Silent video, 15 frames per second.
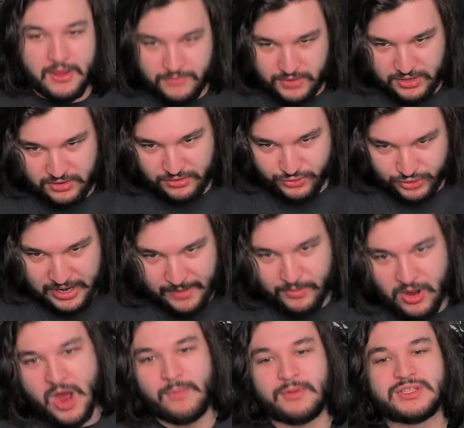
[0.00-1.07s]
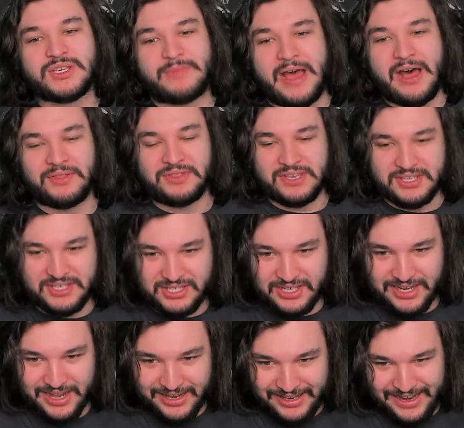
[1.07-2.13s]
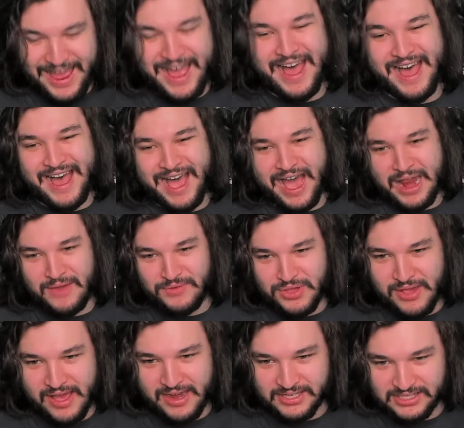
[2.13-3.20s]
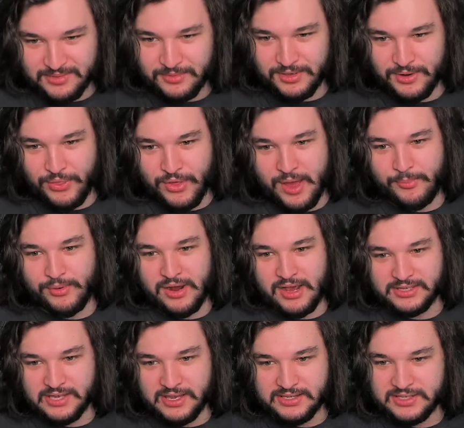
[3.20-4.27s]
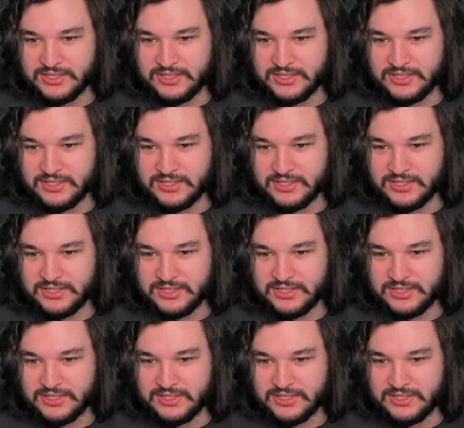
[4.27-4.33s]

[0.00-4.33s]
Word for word: of you dropped comments about this and a lot of you had a similar thought process.